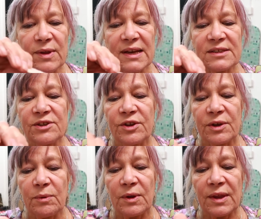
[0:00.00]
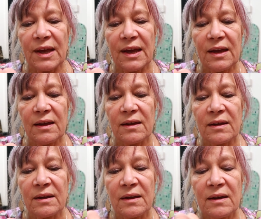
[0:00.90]
Oh, there's another one there,
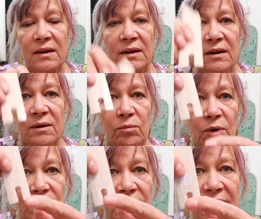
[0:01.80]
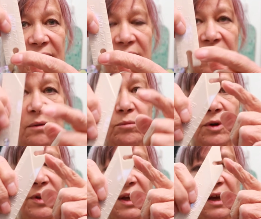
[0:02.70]
one there and
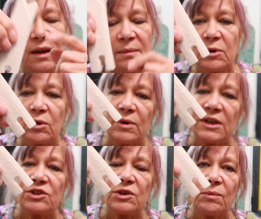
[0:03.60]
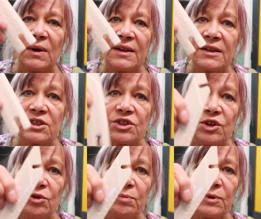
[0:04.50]
one there. I'm not quite sure why there's
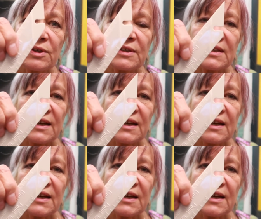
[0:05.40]
2, but